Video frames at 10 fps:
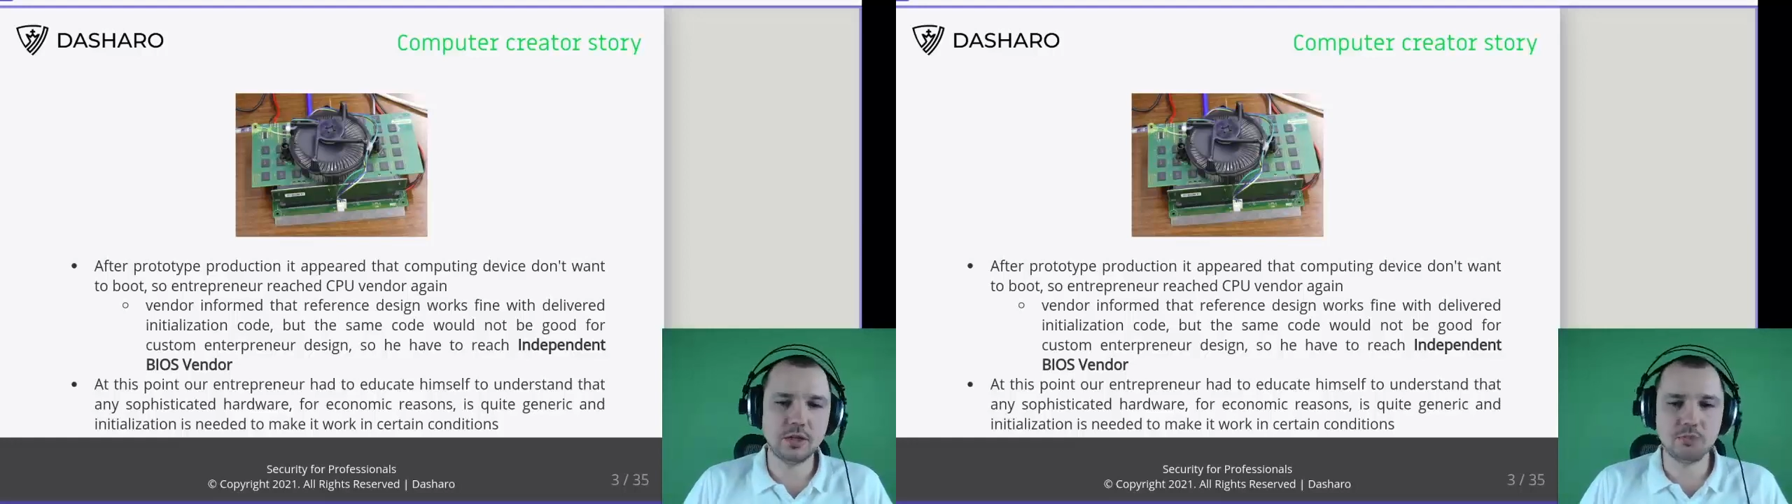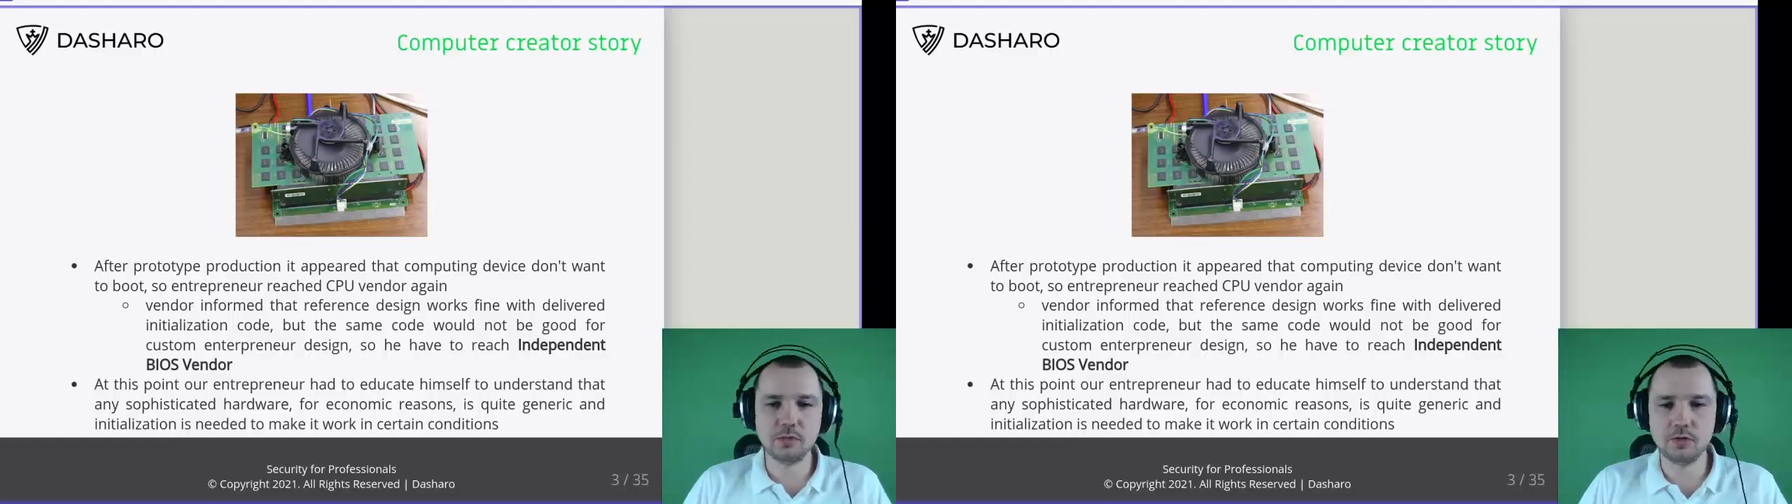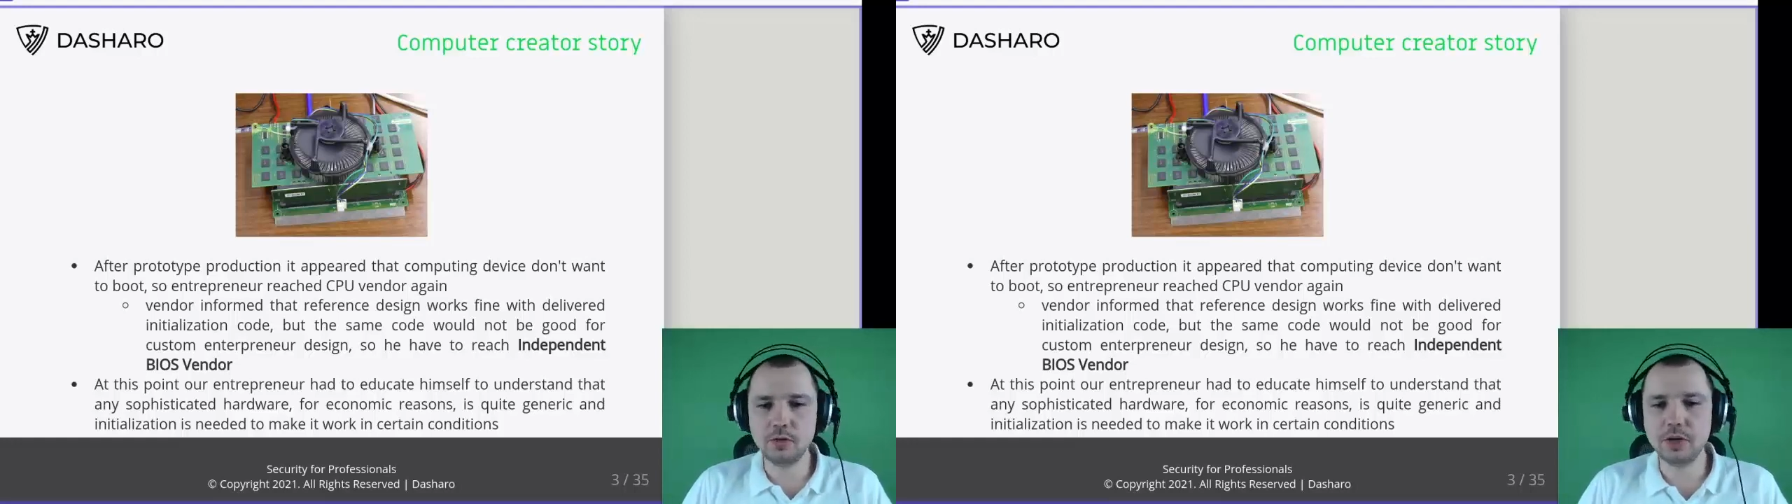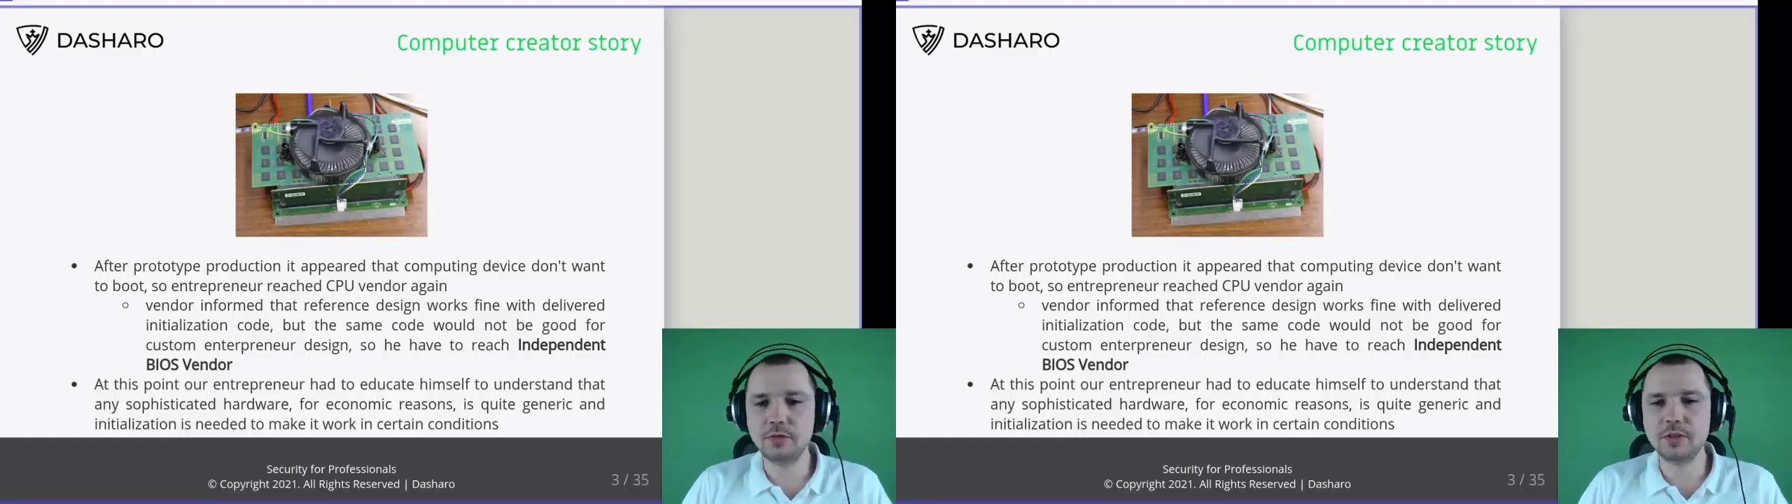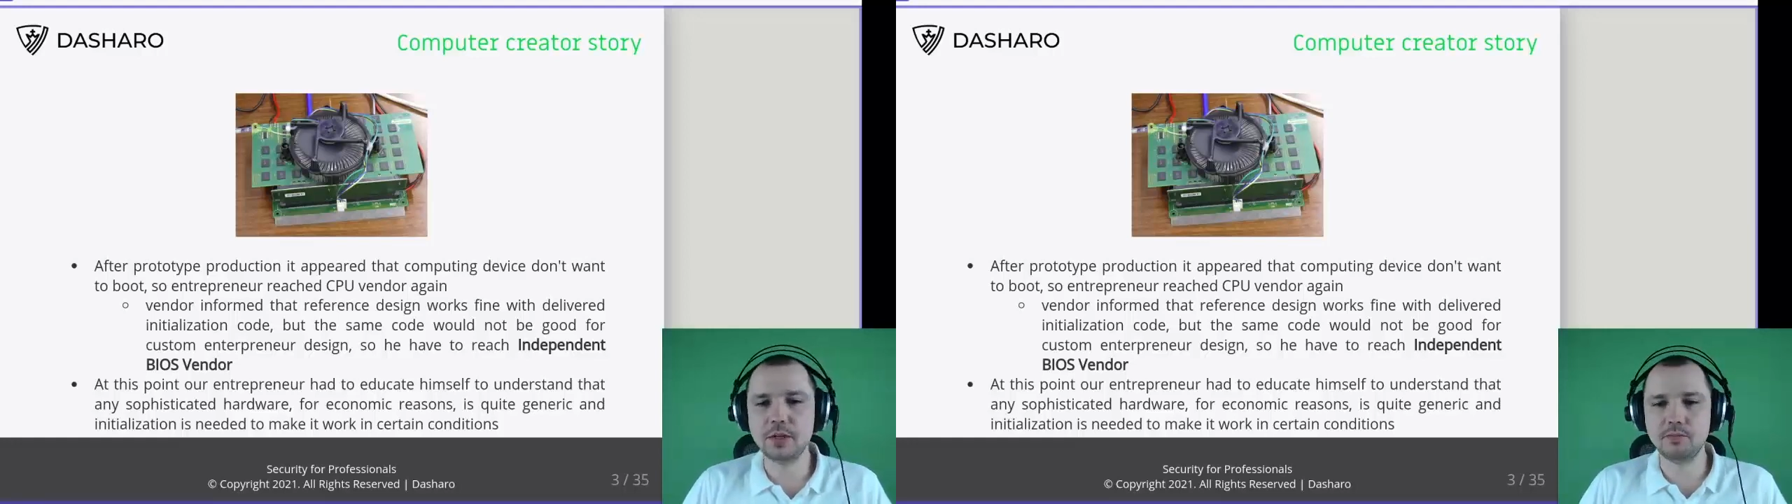sometimes
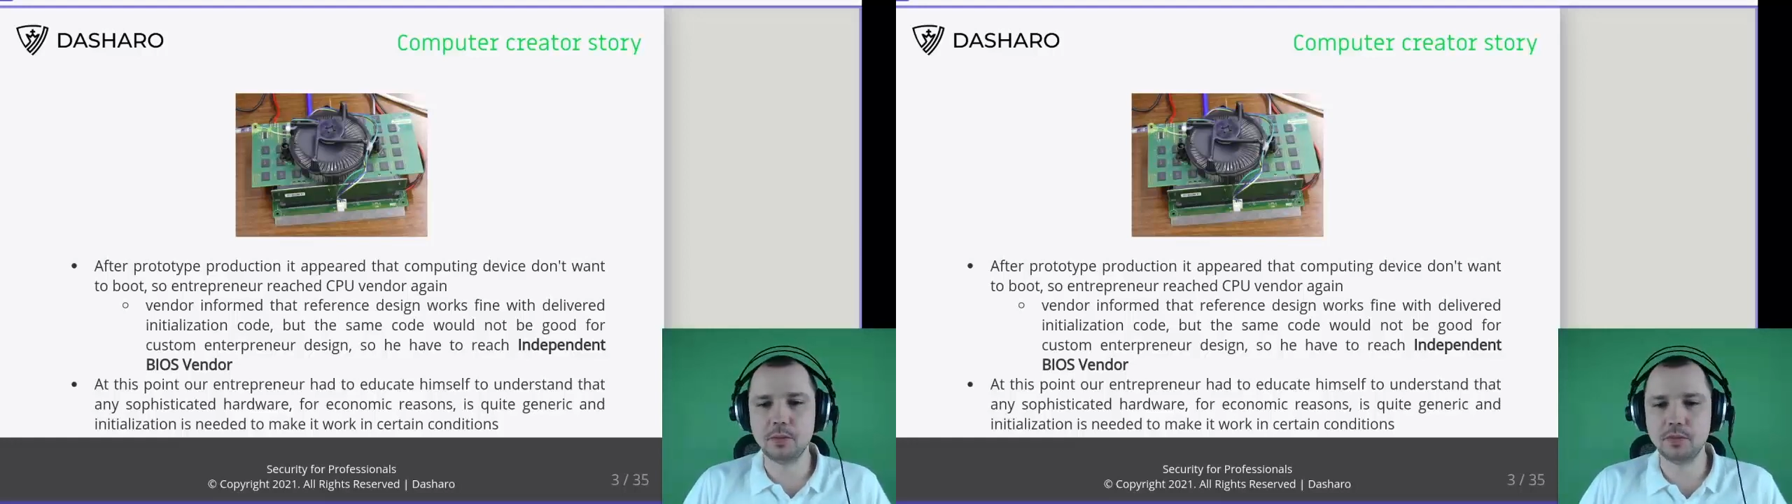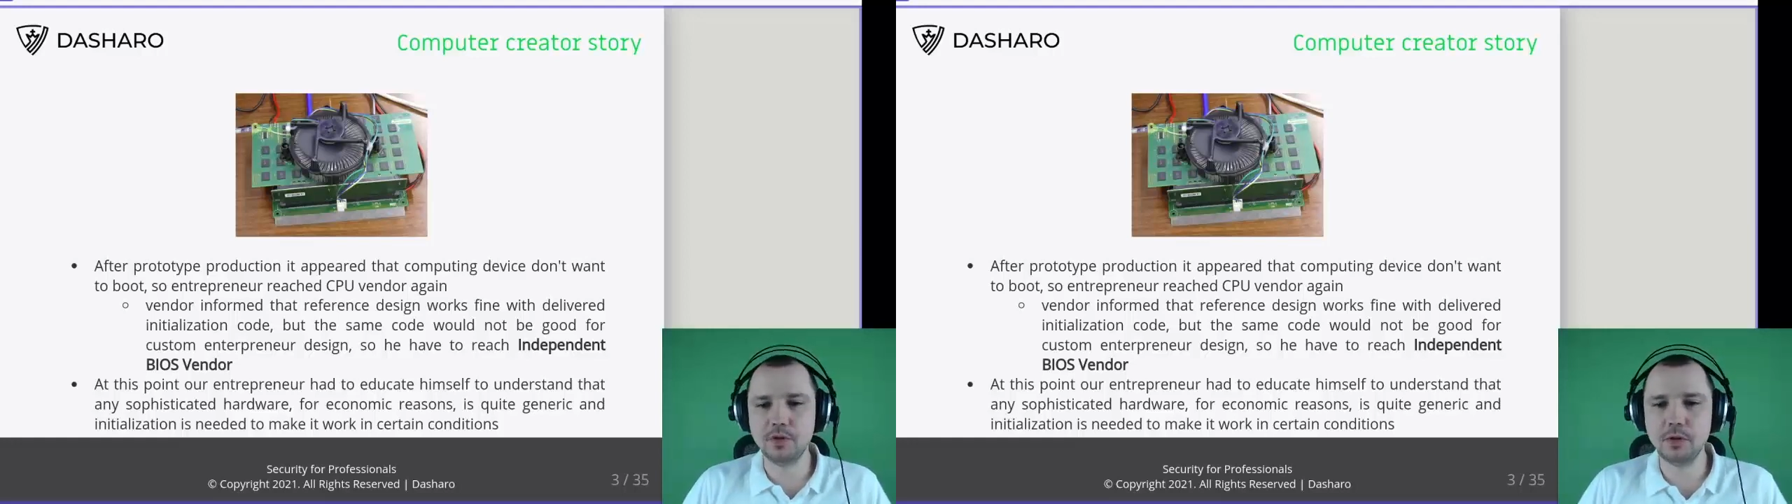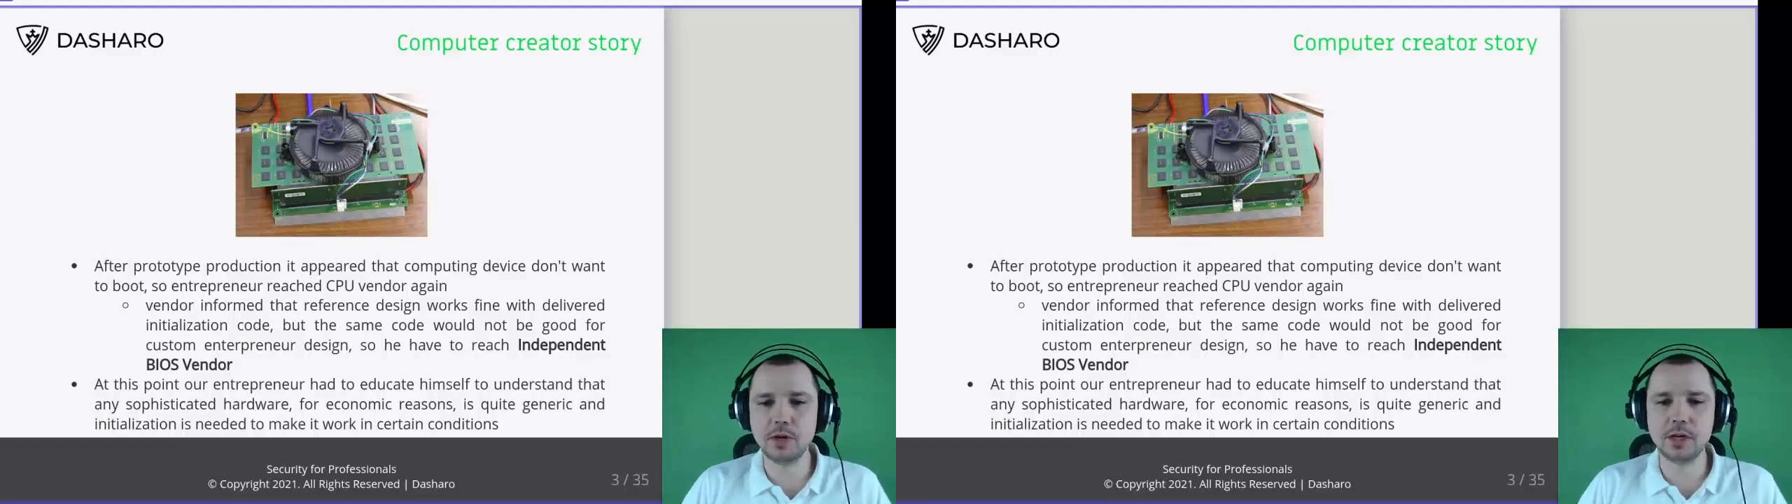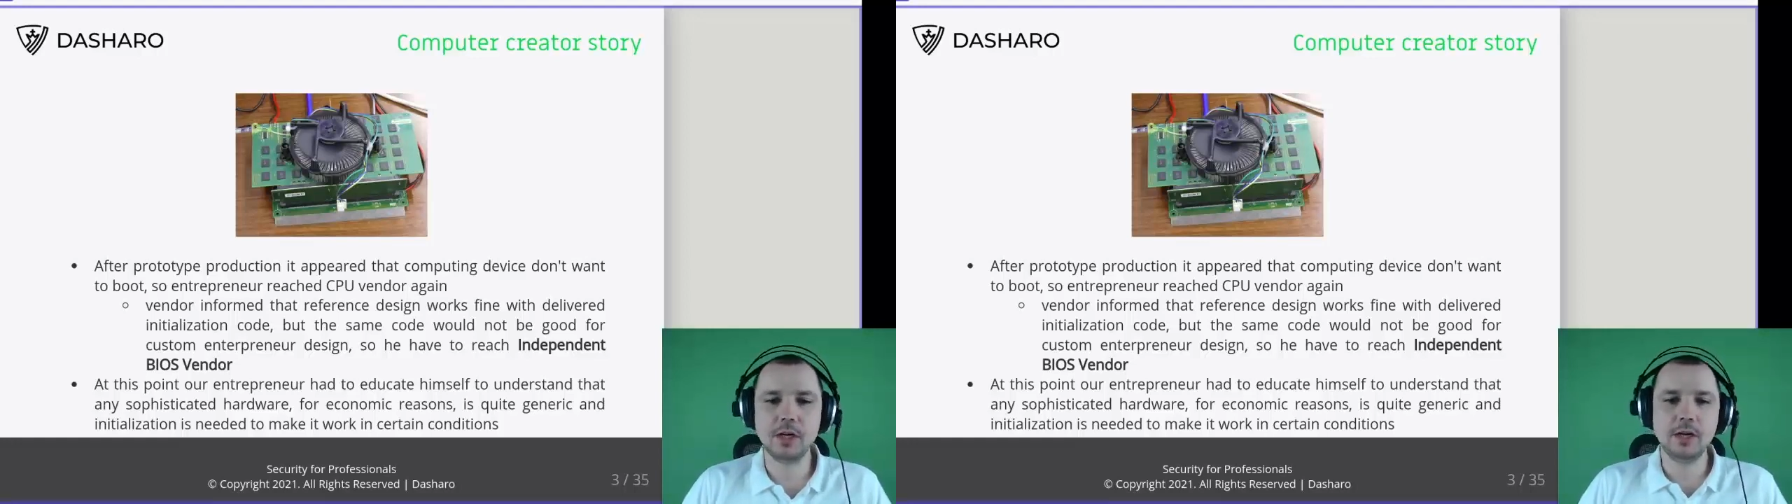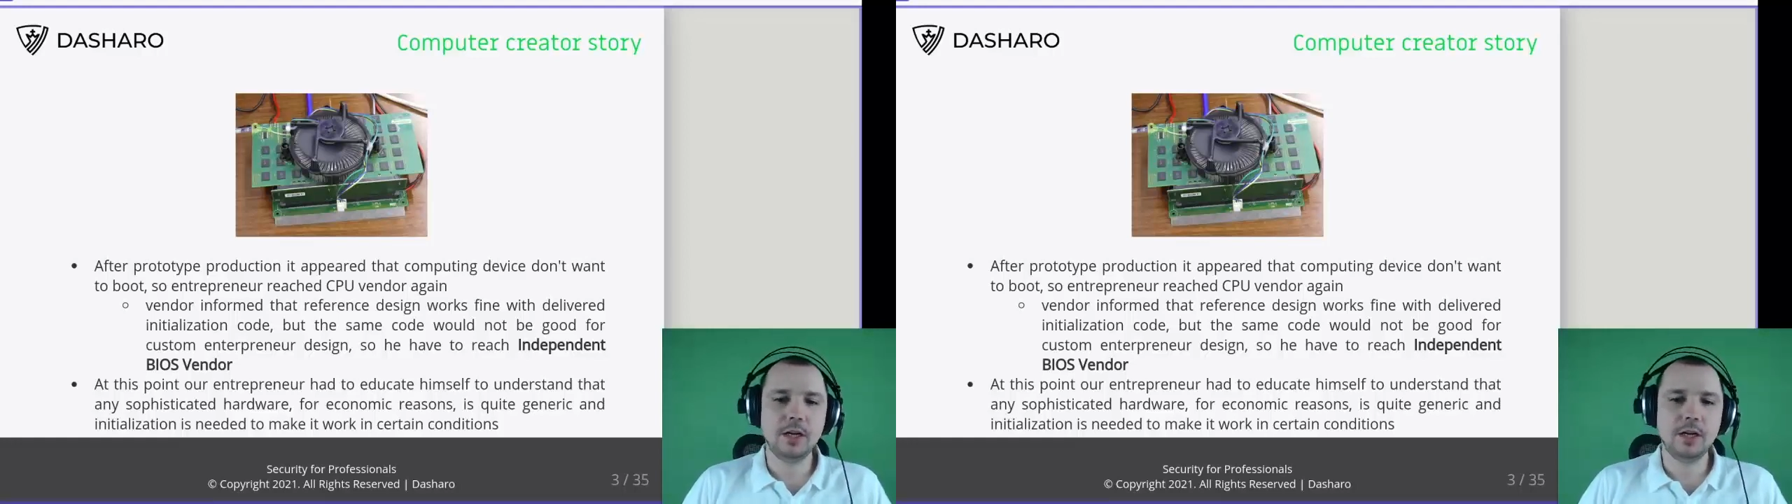UEFI, sometimes firmware.